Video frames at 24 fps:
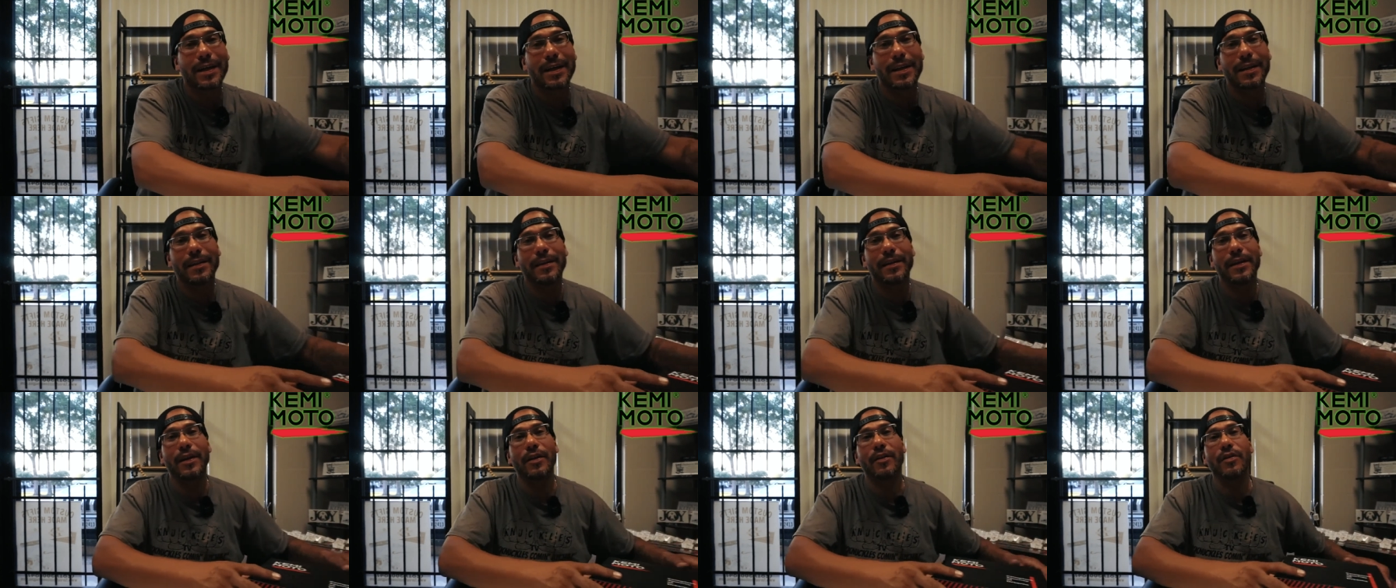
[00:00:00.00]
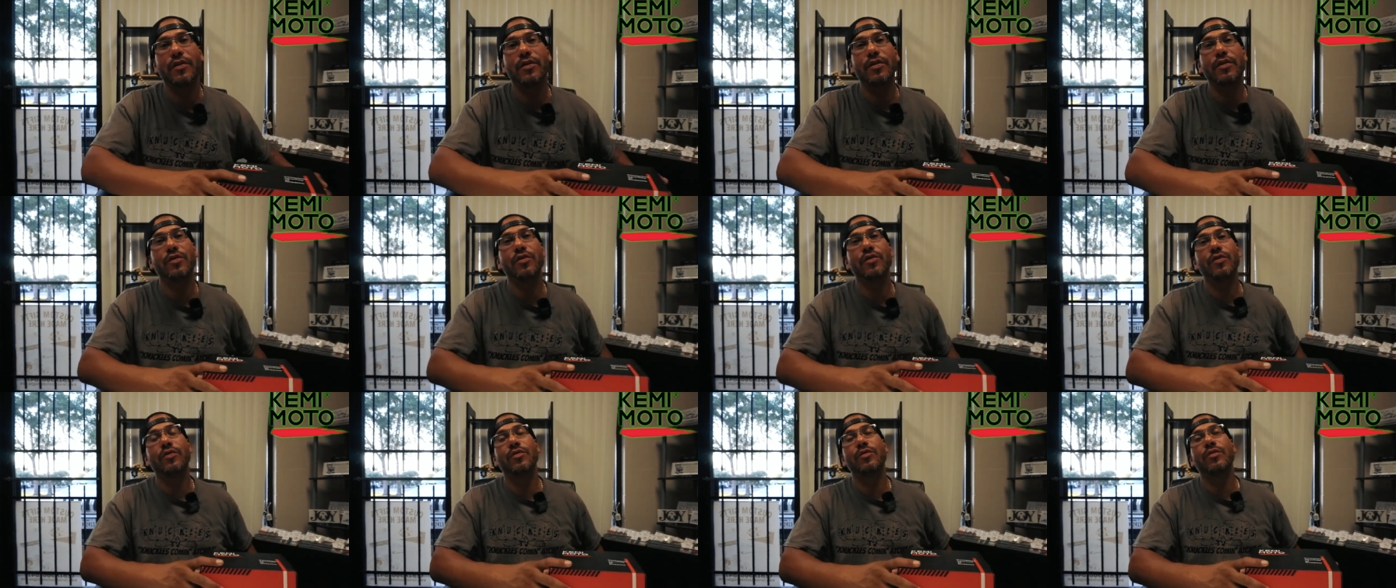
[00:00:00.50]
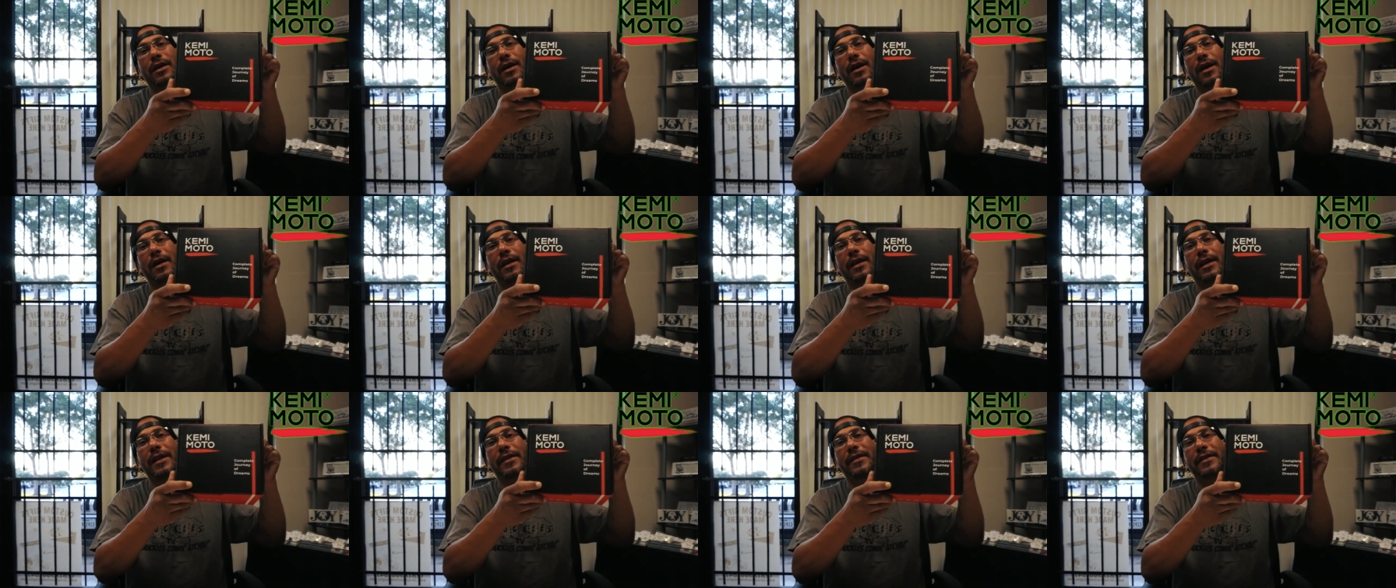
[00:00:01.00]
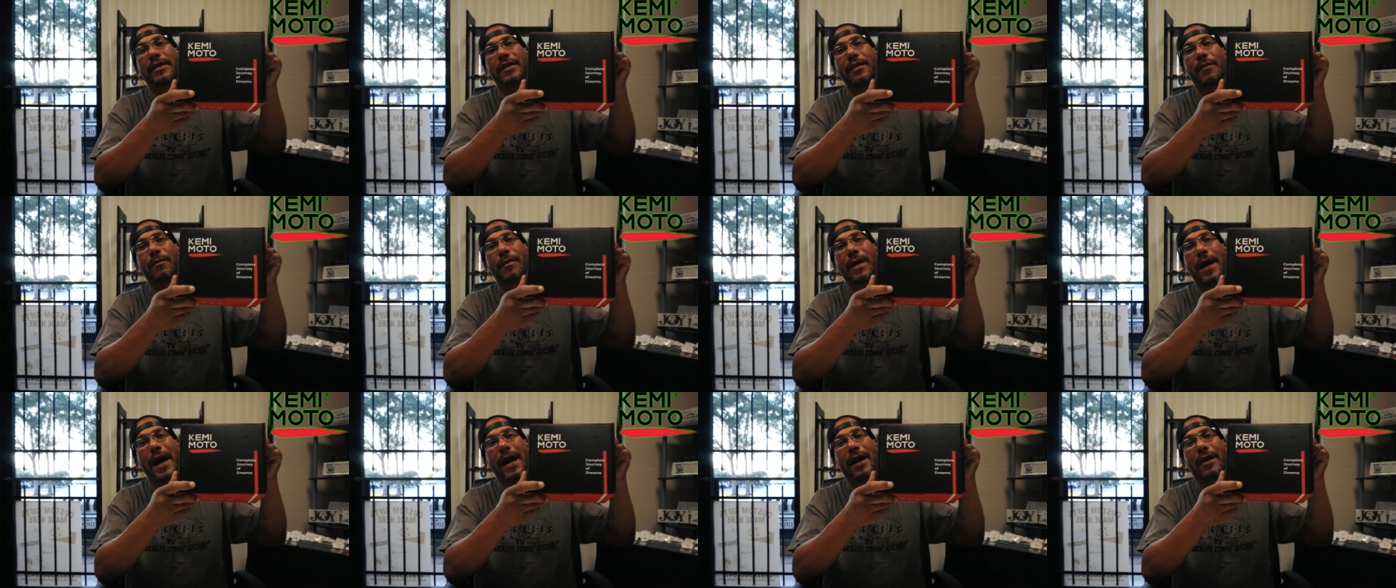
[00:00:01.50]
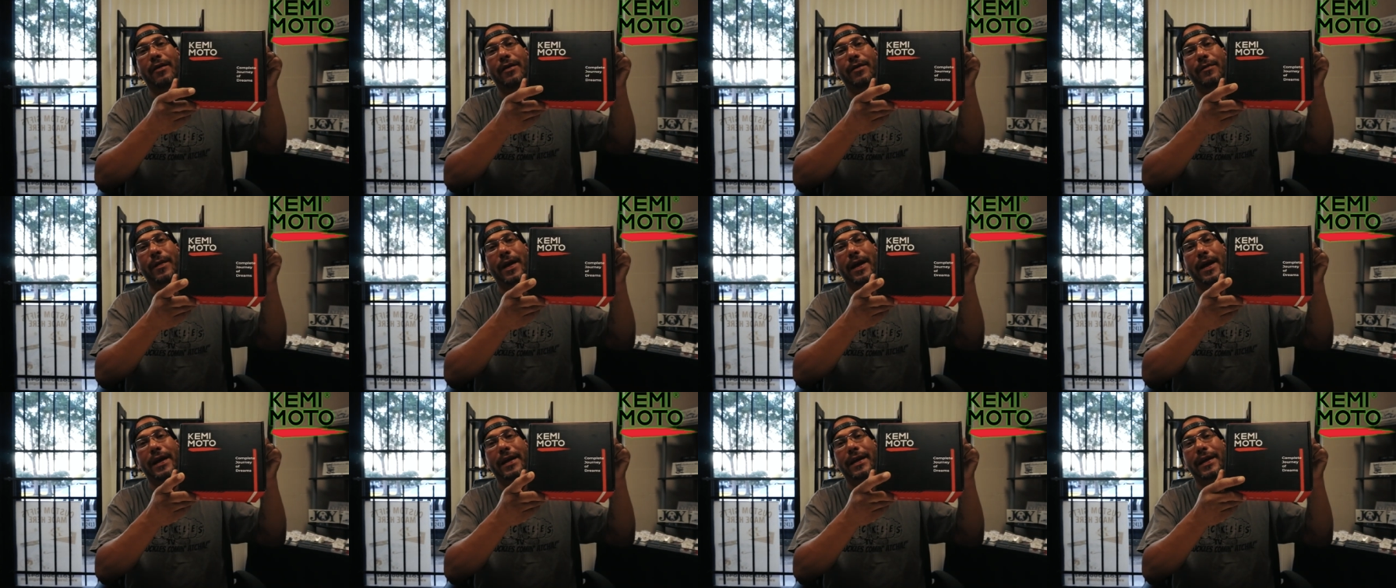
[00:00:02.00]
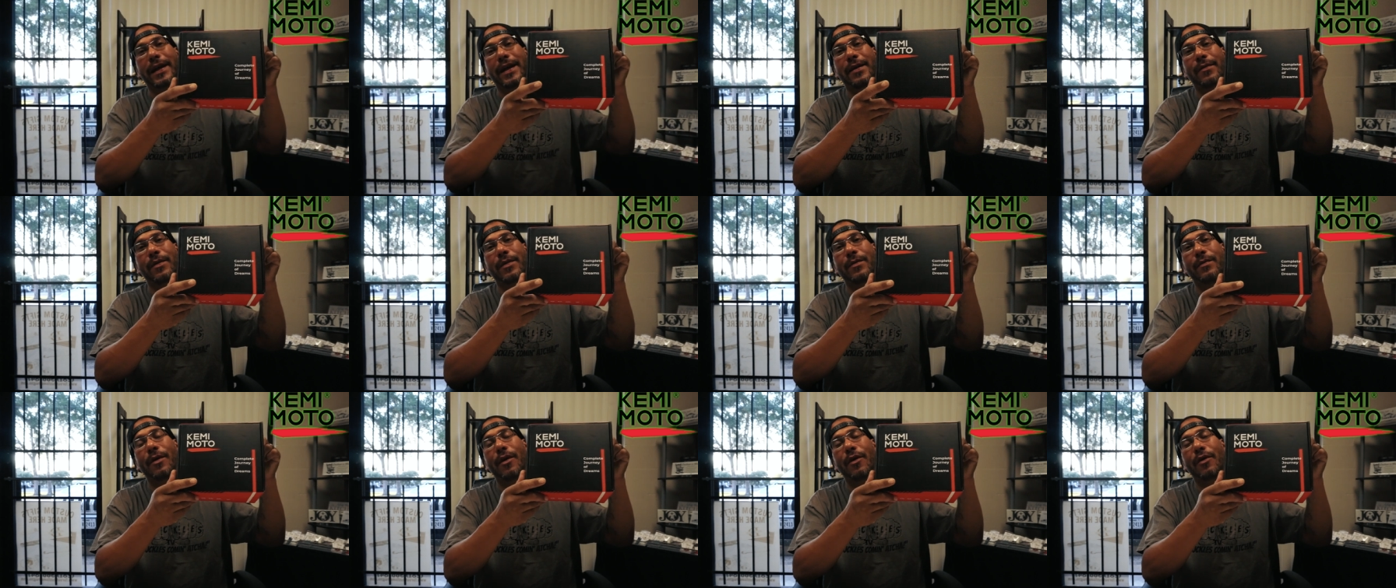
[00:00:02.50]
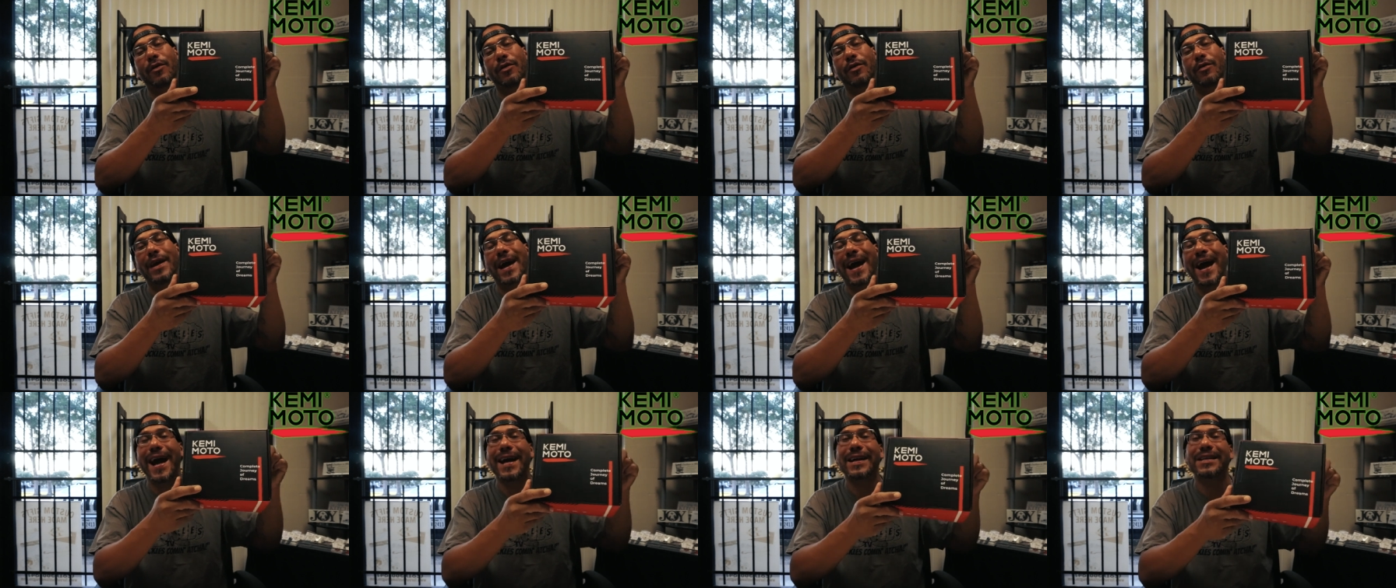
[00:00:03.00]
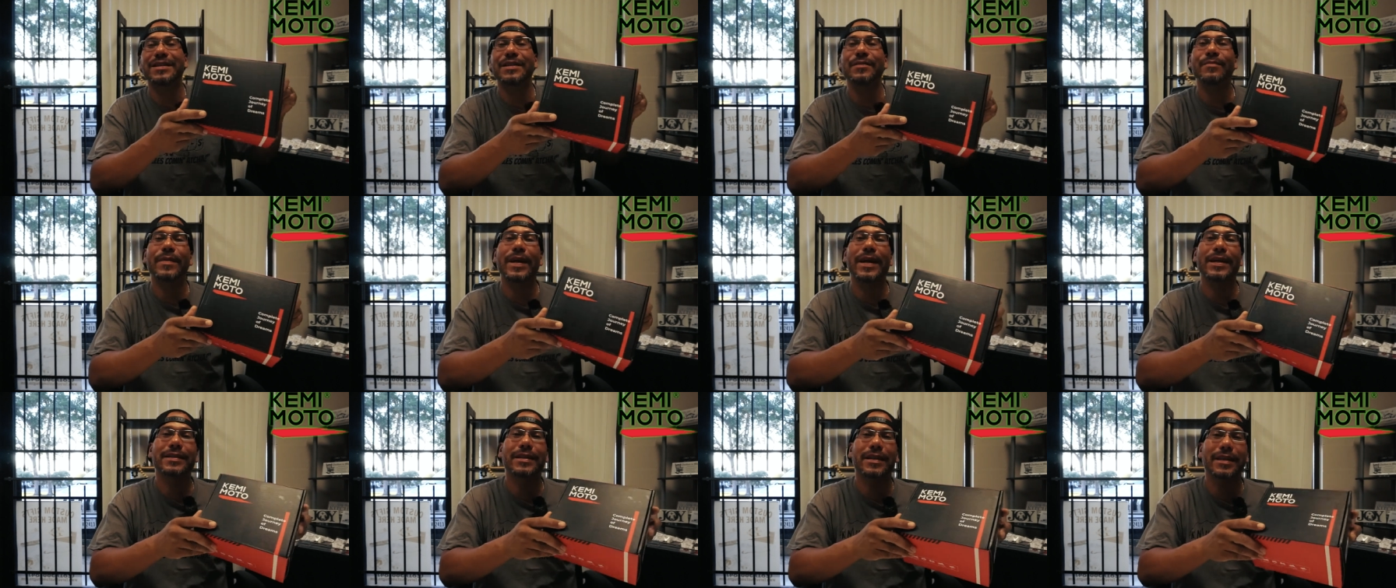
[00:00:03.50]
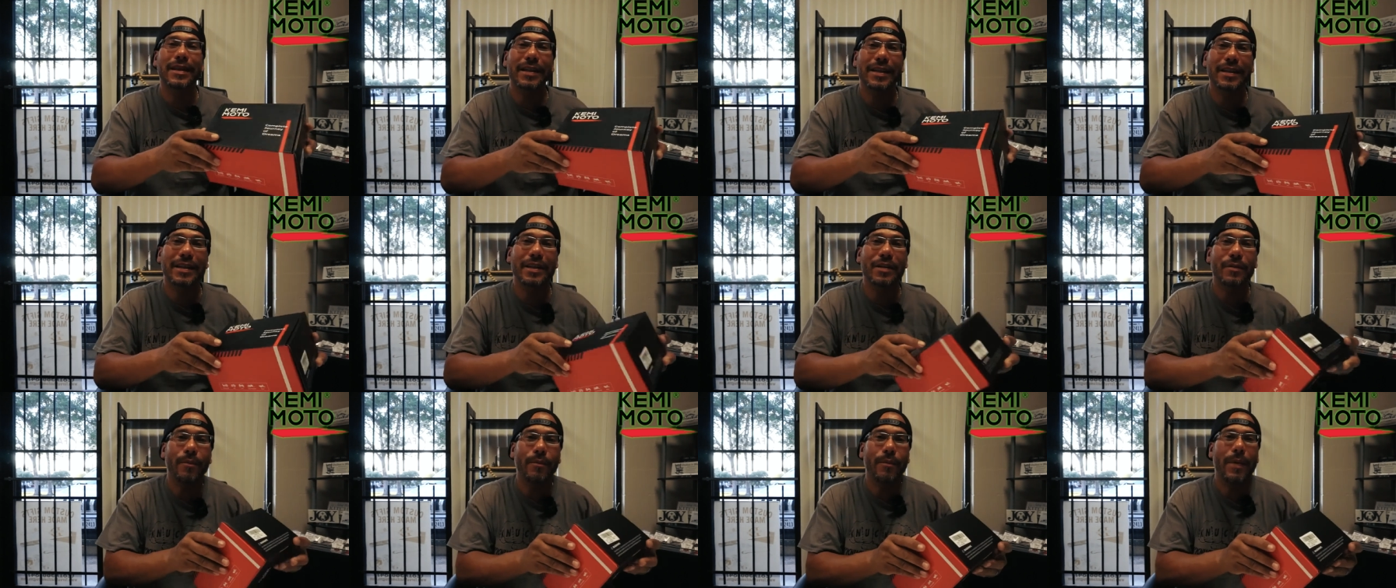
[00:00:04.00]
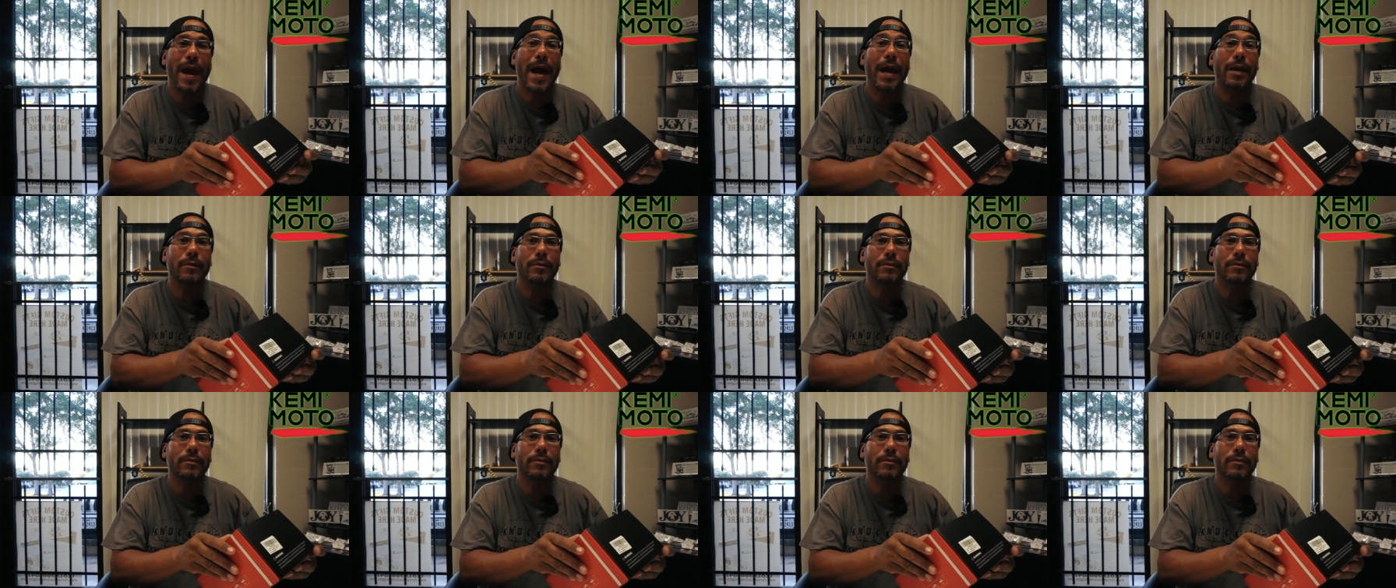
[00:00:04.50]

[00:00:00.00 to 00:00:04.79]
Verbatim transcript: their new lithium battery, man. Kemimoto actually makes a lithium bat